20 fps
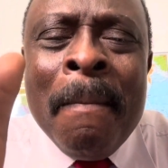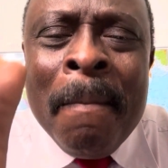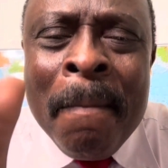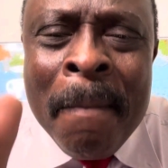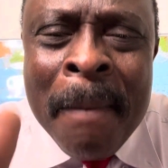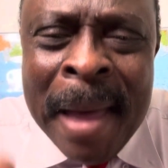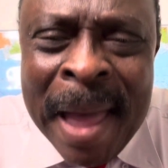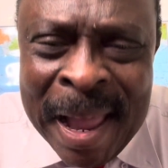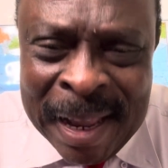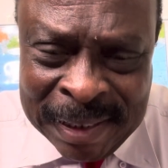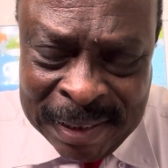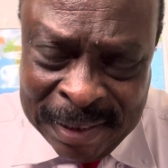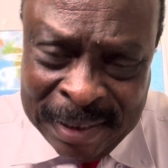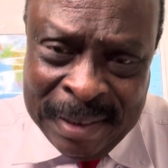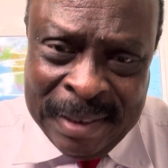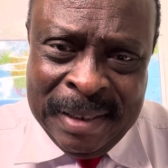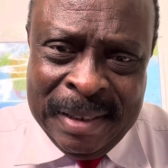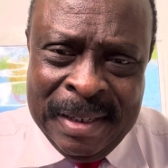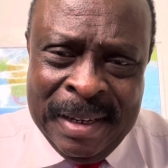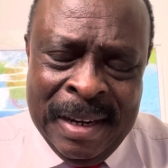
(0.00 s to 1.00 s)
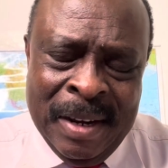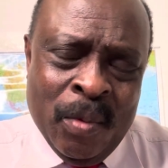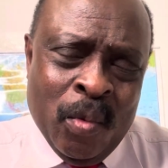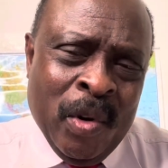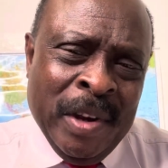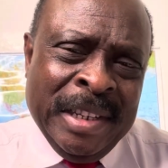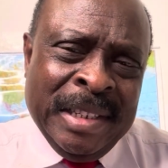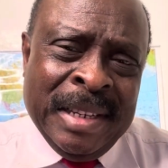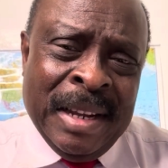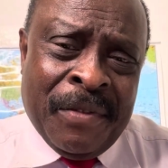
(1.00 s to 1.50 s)
mess in
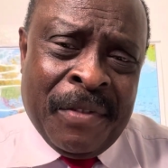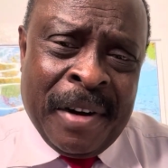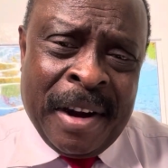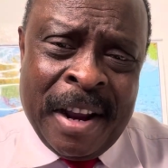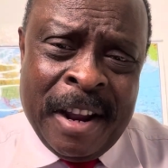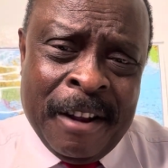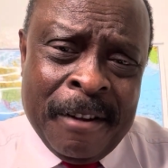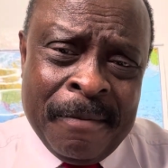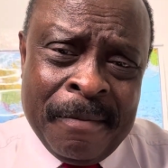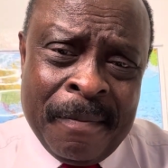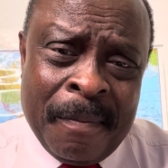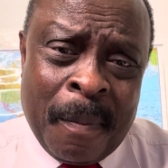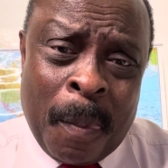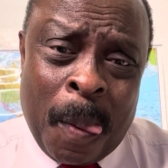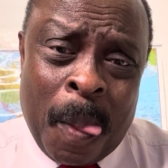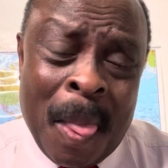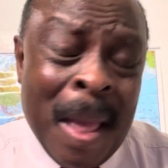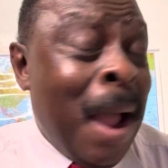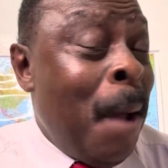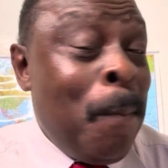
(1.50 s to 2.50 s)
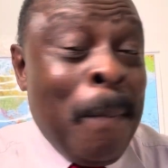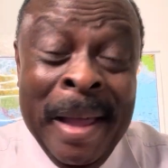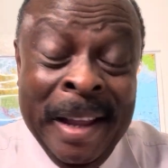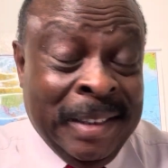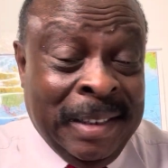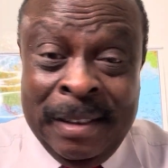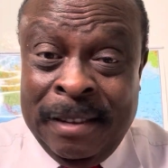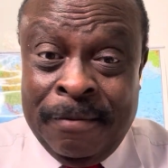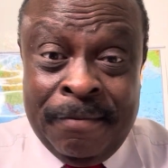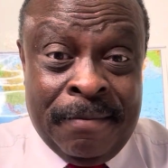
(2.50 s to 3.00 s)
West Africa. A
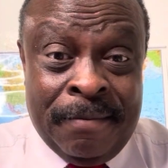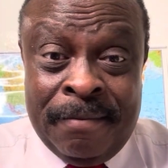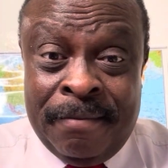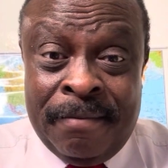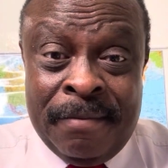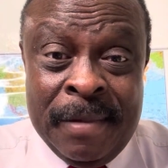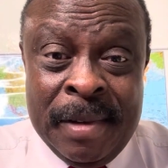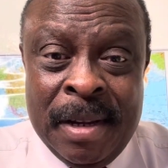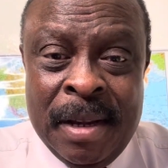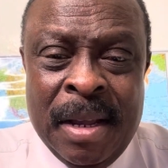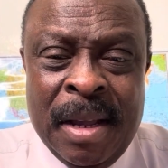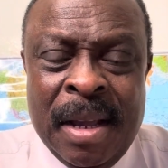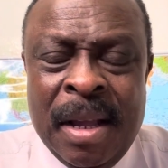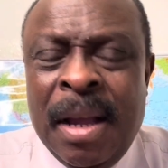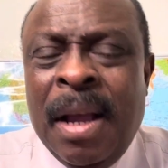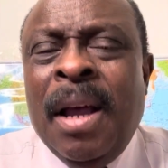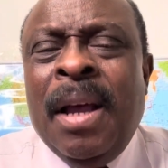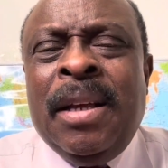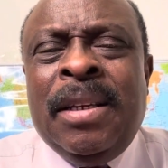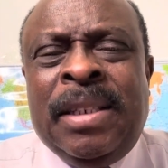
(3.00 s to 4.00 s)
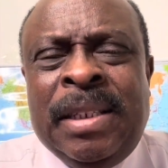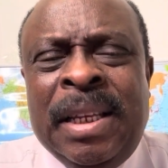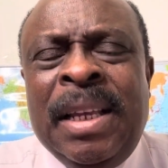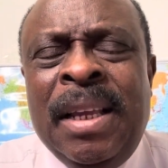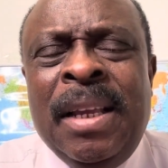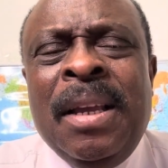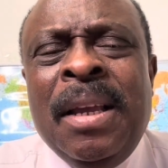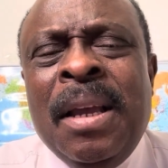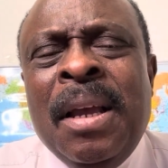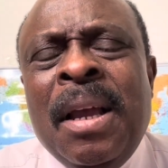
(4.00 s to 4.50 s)
mess.
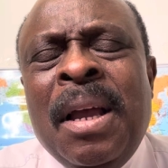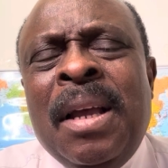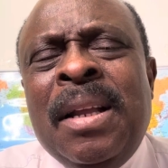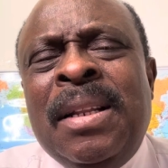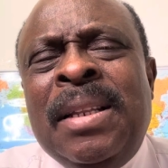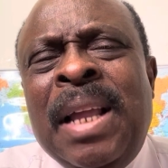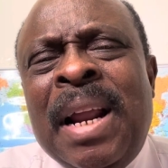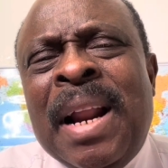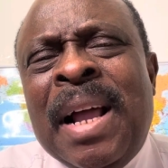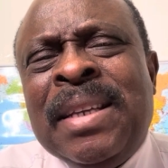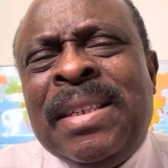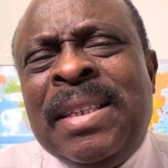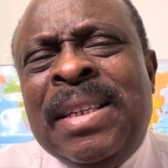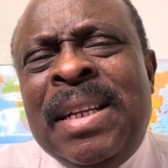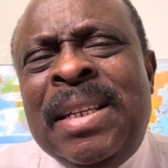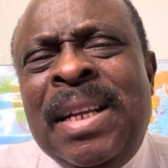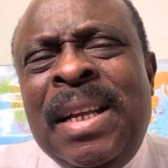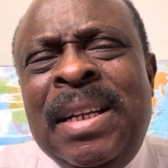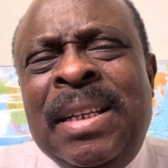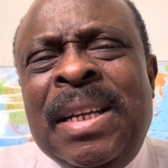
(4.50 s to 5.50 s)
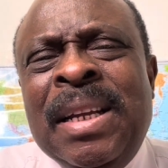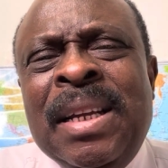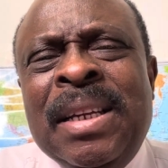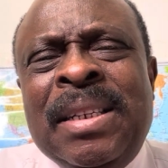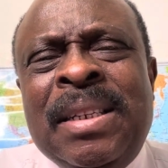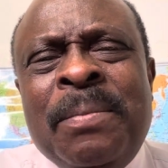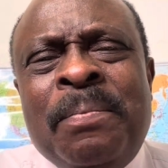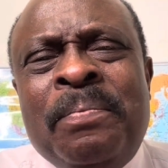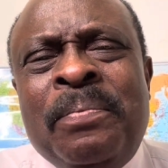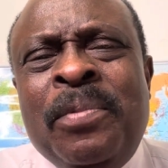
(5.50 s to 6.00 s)
See, there are certain
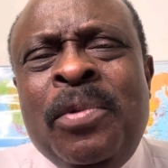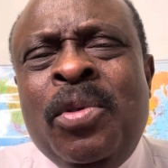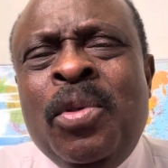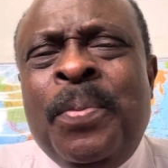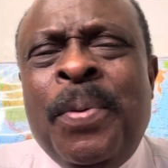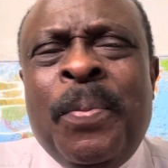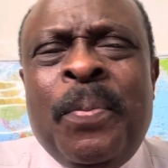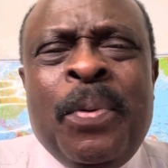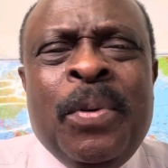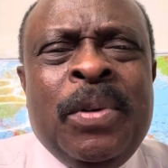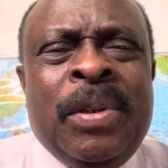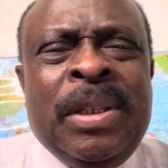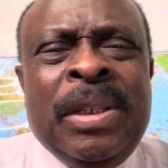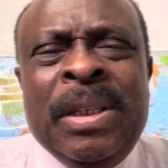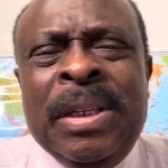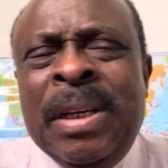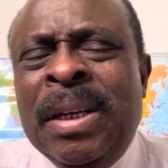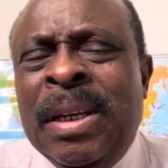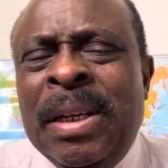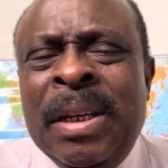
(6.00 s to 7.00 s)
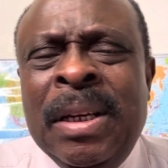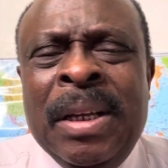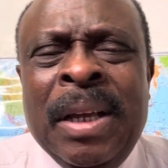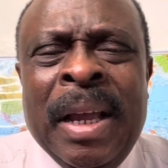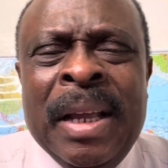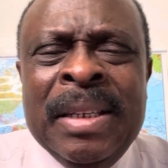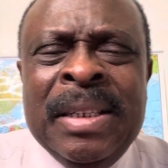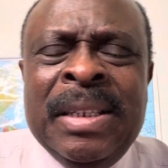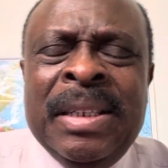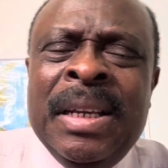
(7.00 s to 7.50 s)
things you people see
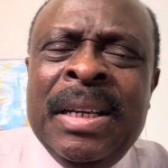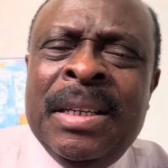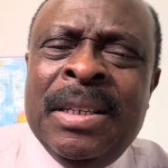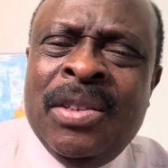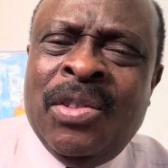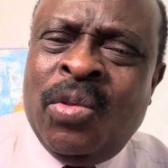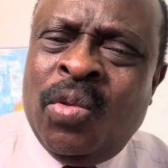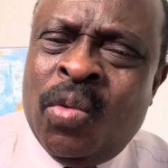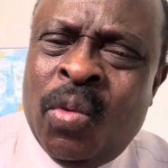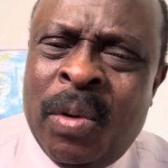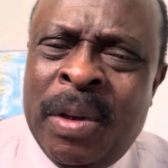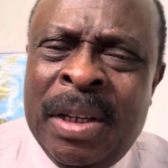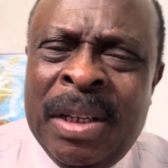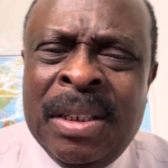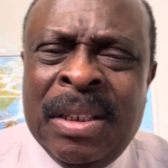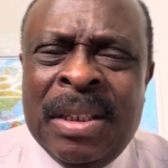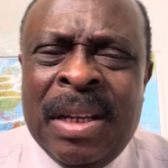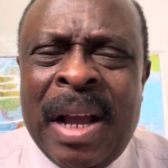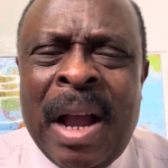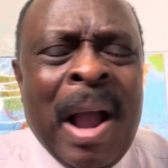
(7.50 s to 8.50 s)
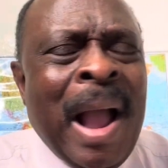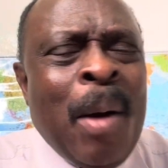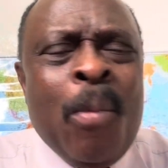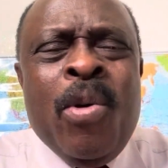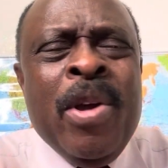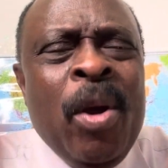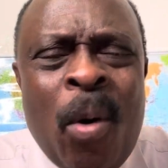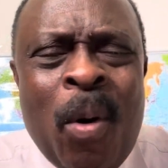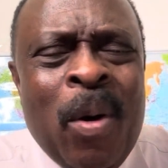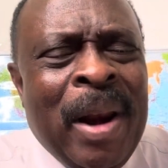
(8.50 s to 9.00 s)
and see he's doing, and
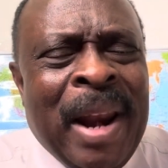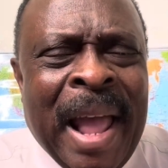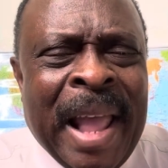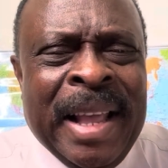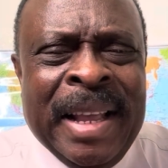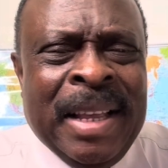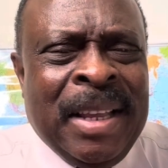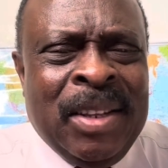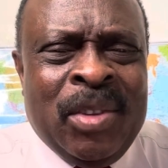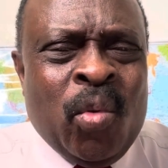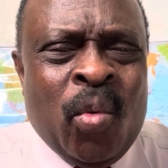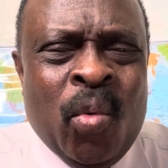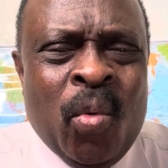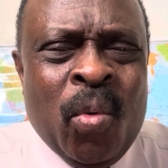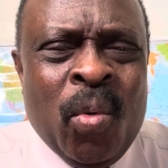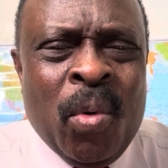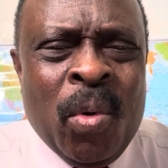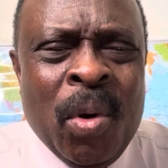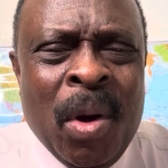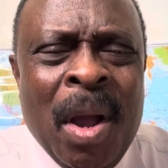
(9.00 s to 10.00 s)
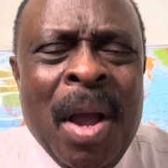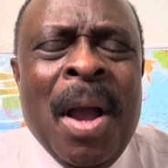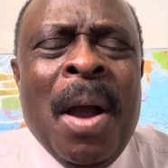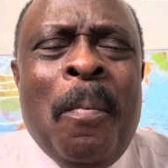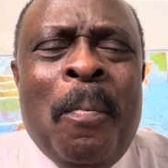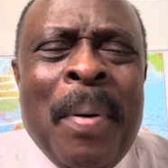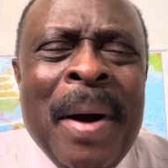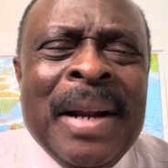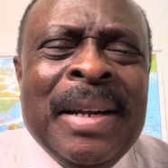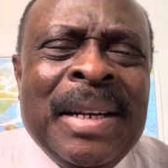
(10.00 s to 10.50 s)
we all like it too.
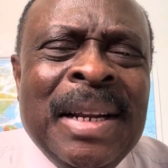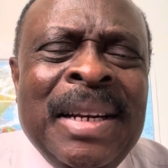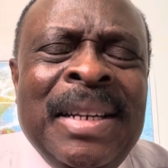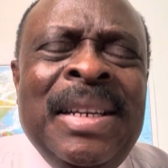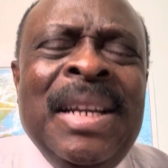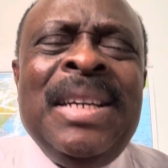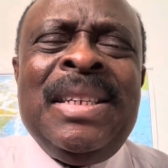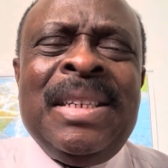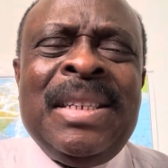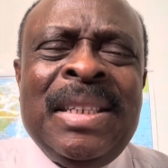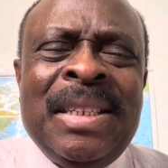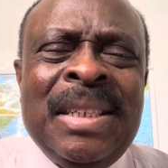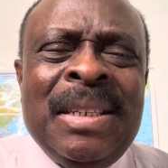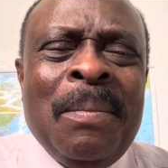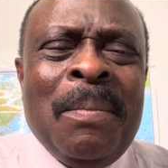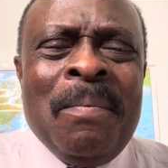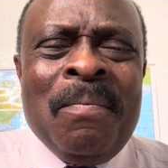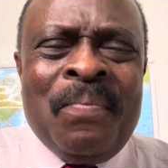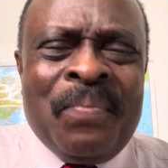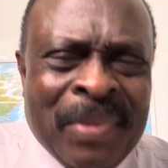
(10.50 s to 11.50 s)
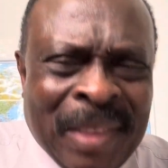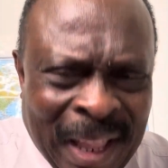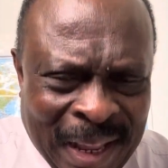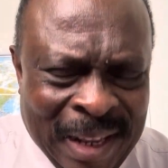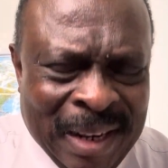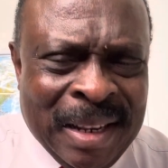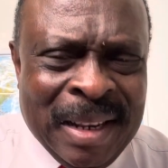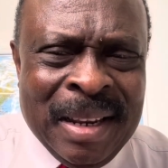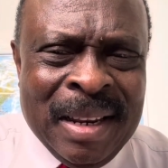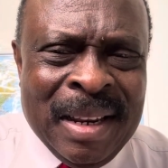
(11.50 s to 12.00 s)
But this
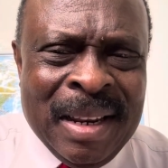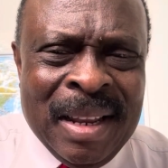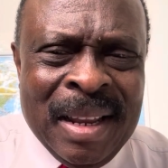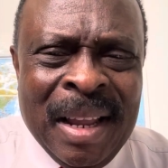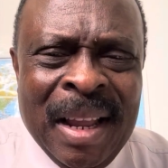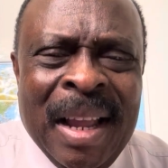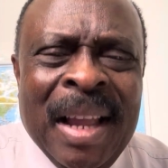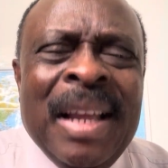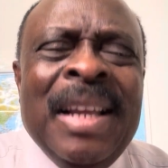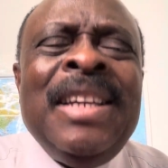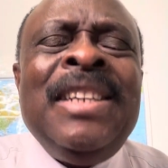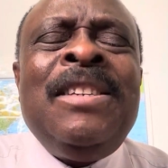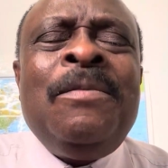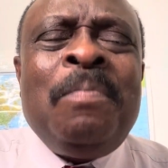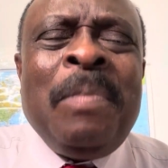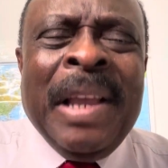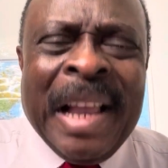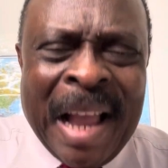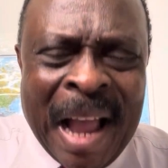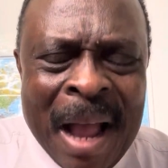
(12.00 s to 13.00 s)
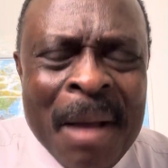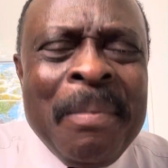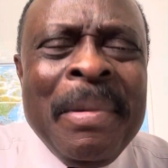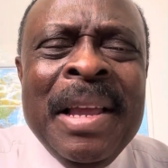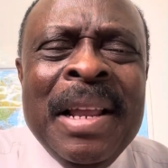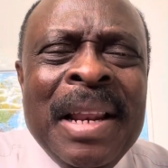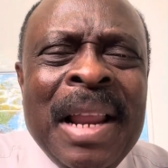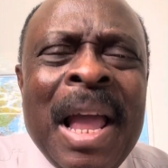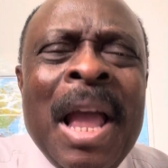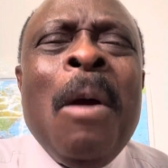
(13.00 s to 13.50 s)
thing is
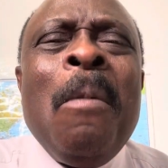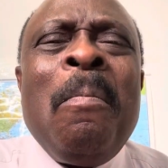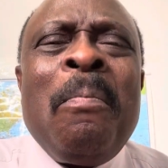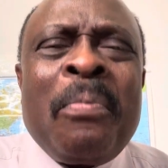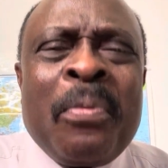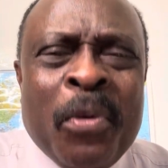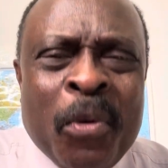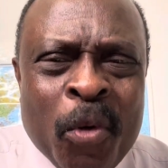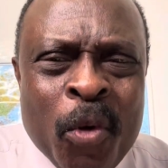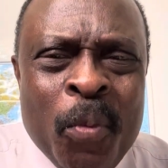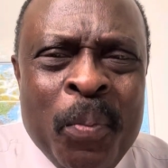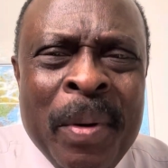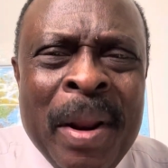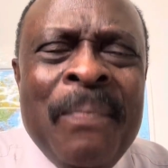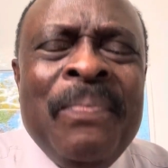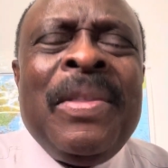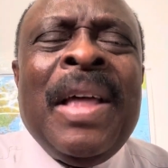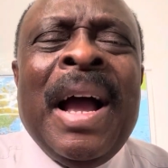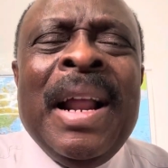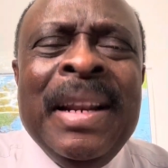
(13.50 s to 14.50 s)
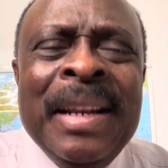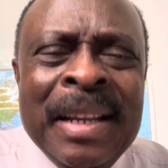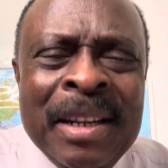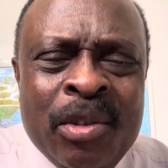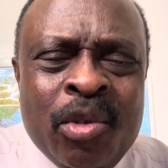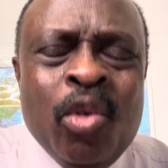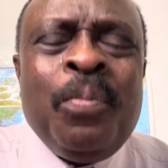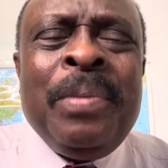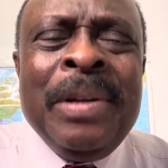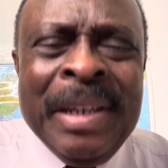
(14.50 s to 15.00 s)
becoming a problem that needs
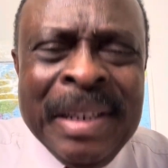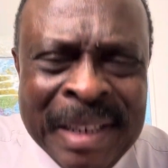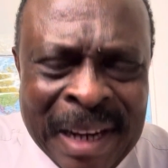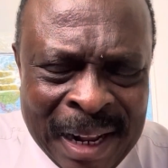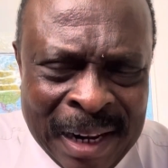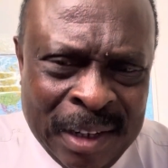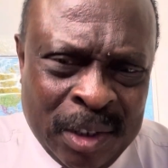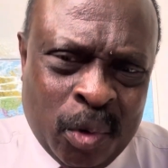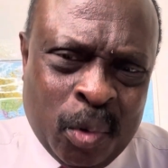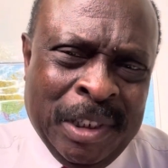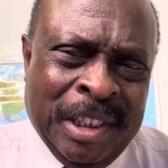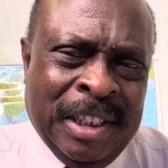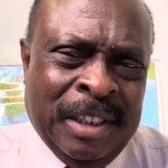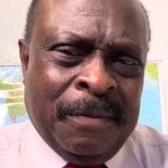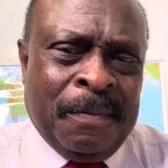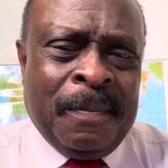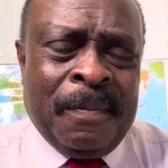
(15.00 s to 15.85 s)
to be dealt with.